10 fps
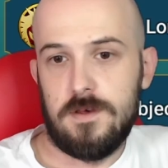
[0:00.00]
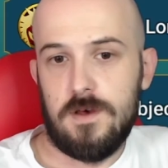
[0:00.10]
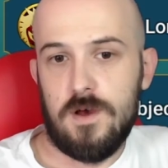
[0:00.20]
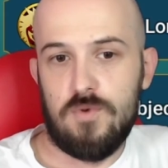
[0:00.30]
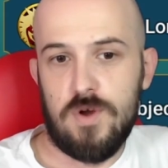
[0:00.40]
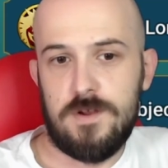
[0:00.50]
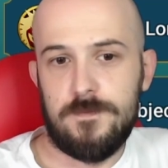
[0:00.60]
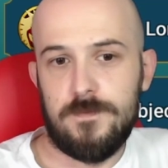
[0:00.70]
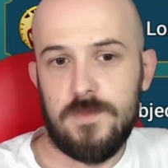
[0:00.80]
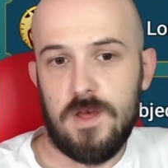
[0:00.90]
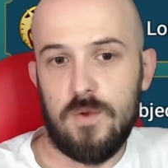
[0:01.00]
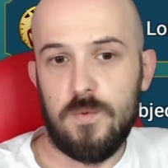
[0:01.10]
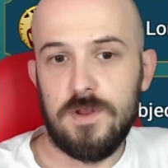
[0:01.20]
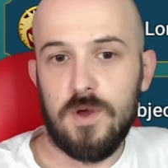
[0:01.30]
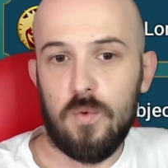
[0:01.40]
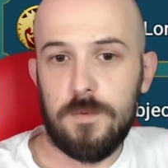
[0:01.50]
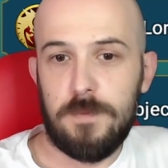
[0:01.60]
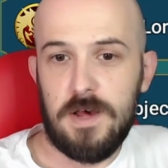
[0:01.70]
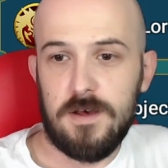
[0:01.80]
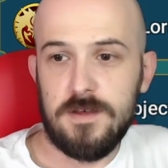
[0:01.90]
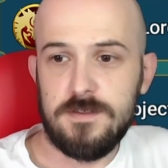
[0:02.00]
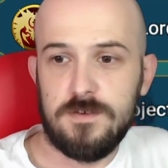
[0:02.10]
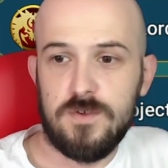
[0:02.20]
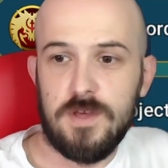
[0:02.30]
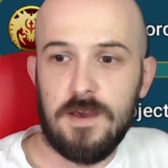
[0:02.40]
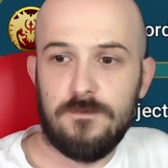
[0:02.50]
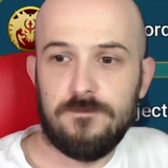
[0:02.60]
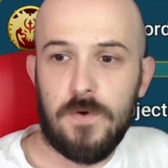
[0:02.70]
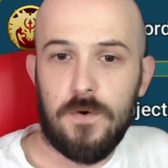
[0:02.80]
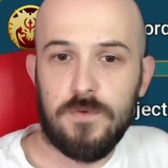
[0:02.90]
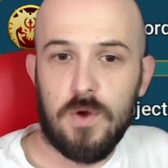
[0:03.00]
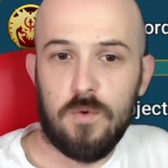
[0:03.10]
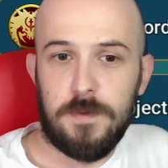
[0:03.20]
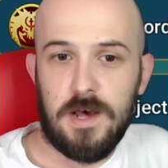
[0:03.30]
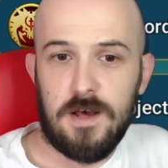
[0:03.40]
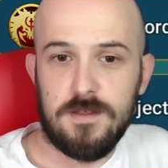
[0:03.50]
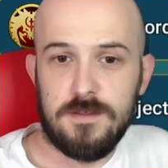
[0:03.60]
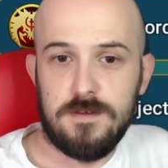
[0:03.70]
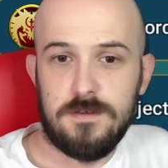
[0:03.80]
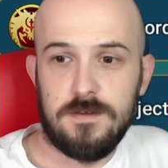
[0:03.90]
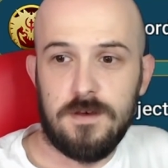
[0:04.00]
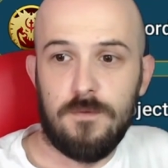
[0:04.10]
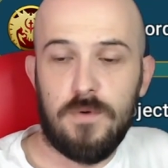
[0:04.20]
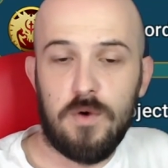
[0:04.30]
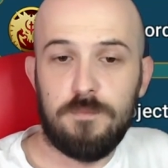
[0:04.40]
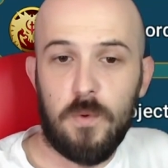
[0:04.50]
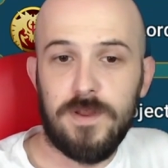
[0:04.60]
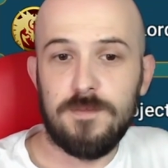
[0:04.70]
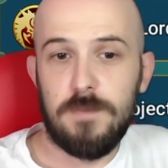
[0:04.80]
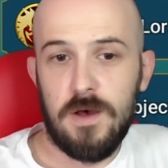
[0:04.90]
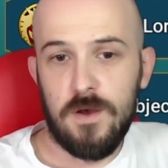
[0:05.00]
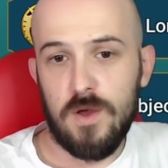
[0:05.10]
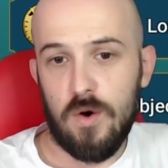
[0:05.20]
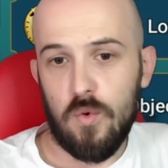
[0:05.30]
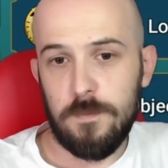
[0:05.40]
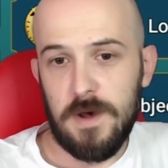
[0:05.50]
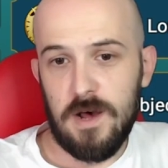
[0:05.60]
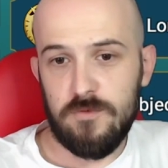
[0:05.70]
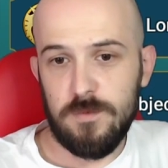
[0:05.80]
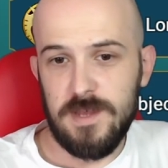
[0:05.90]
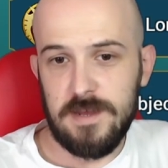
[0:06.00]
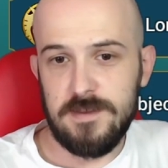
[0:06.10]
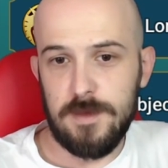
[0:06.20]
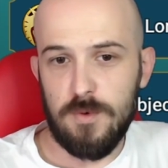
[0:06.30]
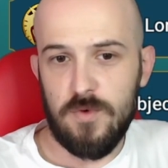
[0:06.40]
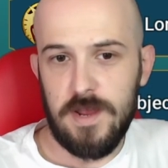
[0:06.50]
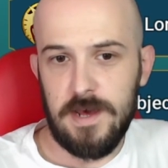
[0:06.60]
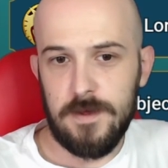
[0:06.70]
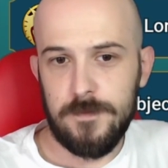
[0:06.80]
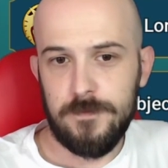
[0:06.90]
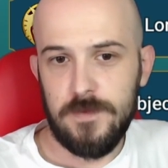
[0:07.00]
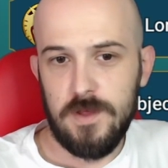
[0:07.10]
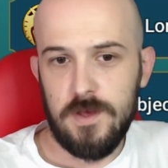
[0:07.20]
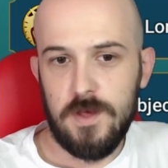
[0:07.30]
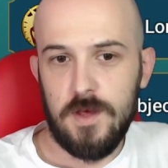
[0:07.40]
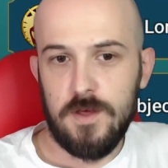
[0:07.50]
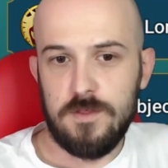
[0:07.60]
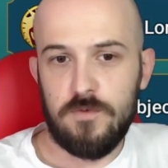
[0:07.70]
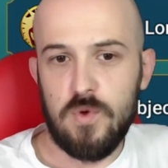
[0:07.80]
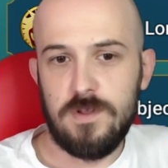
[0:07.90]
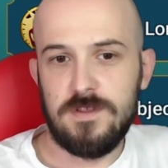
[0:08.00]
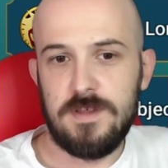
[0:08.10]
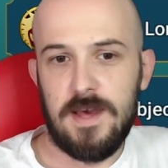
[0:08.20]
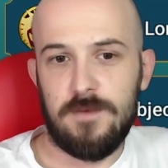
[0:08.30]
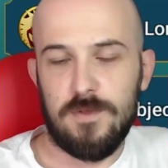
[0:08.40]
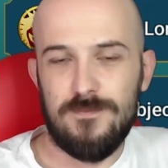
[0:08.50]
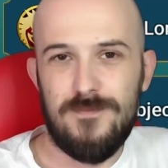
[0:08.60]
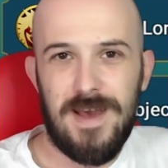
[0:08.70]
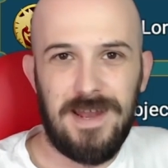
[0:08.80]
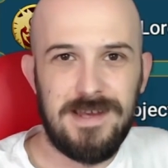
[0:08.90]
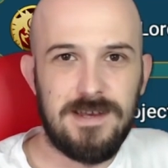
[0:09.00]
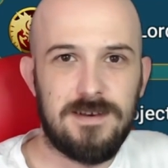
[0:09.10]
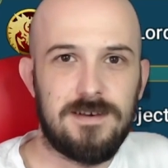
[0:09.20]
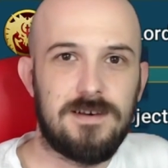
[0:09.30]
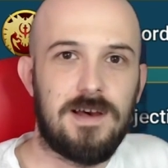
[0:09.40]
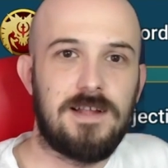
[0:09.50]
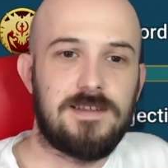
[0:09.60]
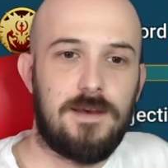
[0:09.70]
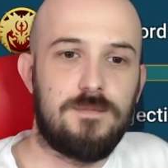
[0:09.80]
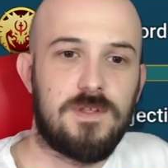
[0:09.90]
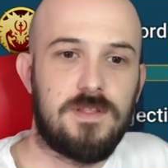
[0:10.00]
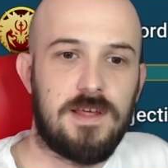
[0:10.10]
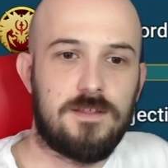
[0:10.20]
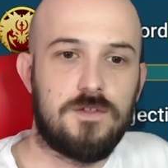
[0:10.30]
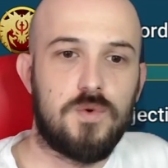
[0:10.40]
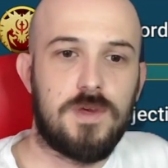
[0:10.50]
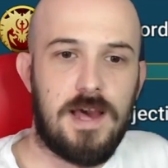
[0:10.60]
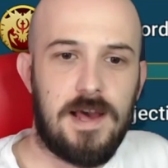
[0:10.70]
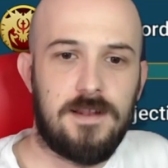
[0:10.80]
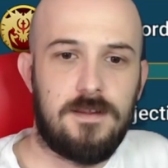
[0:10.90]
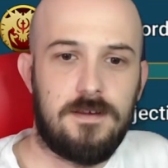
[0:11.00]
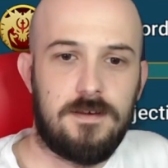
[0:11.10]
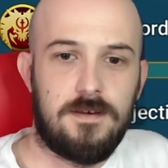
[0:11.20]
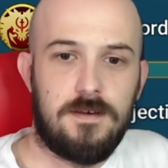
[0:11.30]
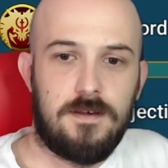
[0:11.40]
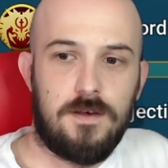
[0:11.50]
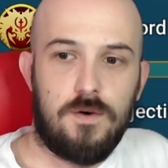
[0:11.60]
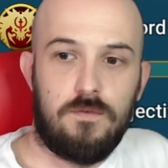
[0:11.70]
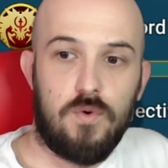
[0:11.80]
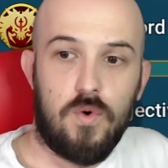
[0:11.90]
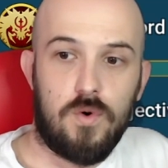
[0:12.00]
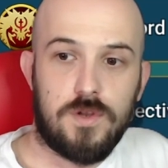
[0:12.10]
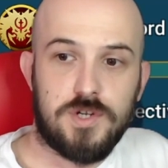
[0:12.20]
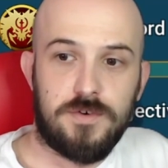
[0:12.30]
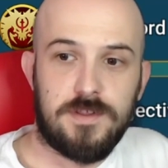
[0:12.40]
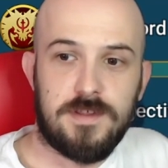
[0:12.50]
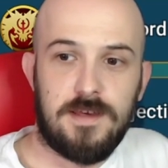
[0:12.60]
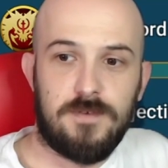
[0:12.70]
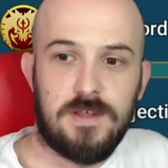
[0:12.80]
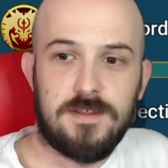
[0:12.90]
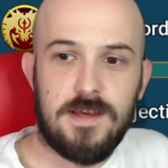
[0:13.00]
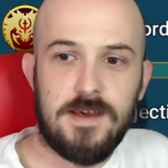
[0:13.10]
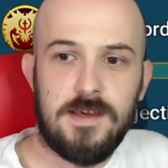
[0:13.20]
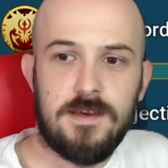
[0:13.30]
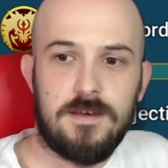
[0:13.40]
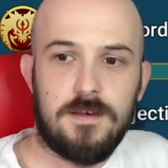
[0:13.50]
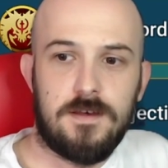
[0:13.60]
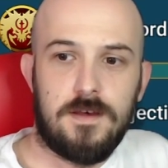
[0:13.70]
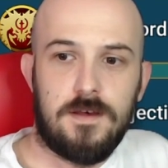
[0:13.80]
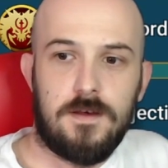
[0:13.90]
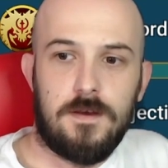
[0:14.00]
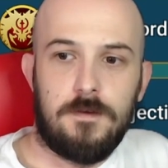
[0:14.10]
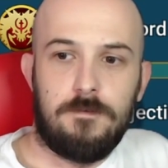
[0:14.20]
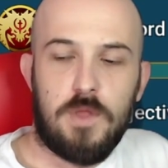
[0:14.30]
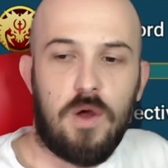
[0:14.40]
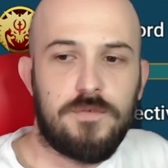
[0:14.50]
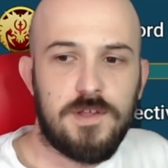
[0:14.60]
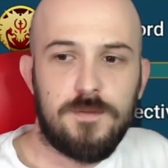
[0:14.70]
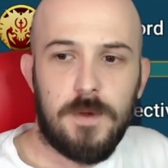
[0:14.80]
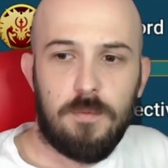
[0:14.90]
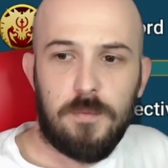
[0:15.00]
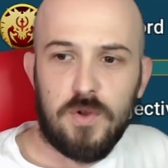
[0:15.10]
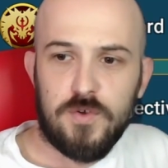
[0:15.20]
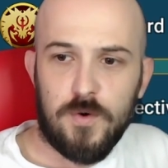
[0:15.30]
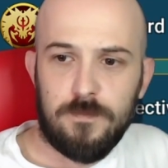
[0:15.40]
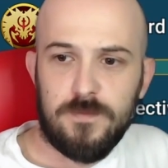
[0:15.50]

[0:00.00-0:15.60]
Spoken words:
a run, and win gold bars. You get 5 gold bars, 5 points per gold bar from tag team arena. So if you can save as many attempts at this as you can, or during CVC, I've seen people put up